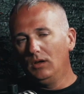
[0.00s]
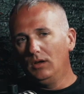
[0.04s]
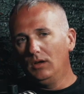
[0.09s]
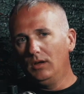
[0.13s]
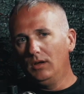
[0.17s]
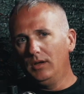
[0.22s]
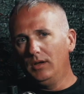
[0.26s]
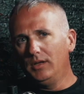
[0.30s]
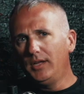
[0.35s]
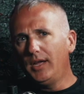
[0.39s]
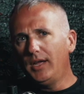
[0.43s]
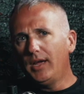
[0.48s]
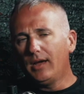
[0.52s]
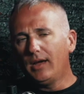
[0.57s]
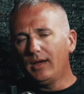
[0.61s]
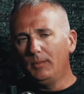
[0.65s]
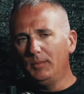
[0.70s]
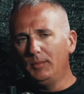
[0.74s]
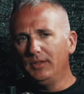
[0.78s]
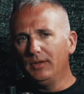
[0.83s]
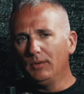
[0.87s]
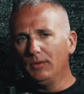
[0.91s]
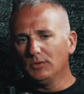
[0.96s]
Yeah, I
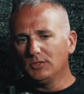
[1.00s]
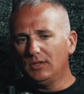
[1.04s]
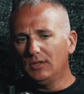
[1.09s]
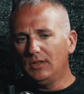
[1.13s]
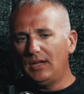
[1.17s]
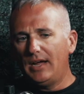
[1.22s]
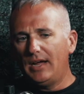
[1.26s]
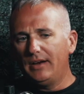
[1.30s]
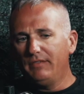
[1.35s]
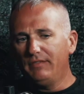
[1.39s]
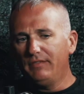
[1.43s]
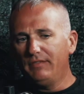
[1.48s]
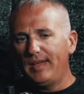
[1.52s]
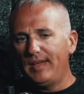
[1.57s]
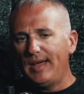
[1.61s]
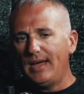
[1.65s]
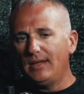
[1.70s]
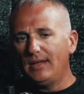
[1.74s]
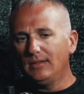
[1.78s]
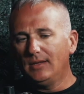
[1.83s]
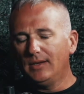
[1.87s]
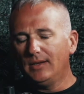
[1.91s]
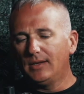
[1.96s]
mean, there was a lot of
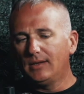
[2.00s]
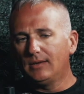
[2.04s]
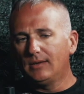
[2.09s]
that. Like,